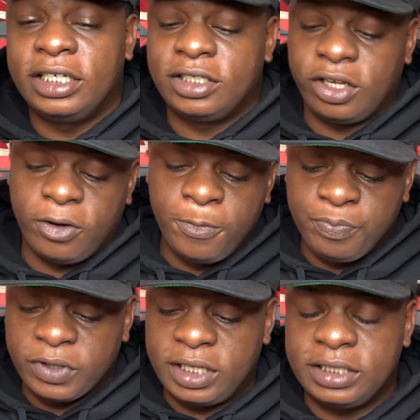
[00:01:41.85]
so
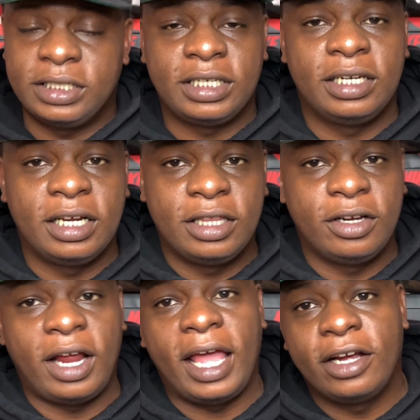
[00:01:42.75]
this is
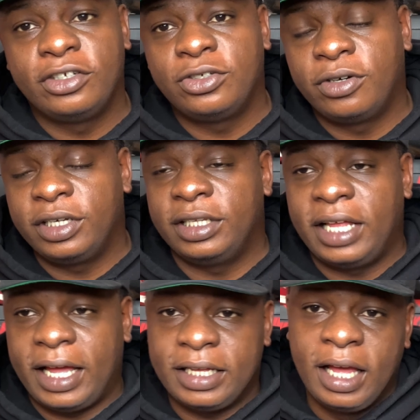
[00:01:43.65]
another Air Jordan
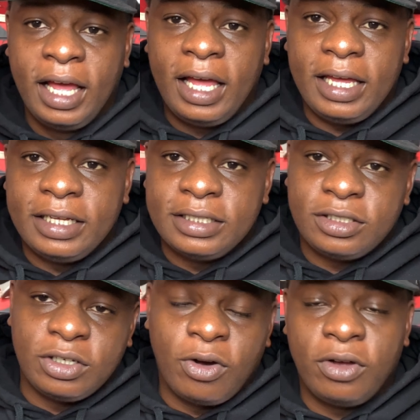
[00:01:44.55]
that is
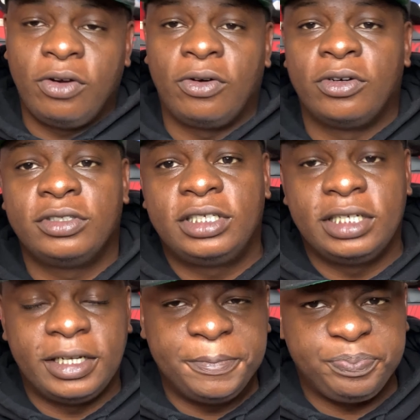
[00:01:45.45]
going on to the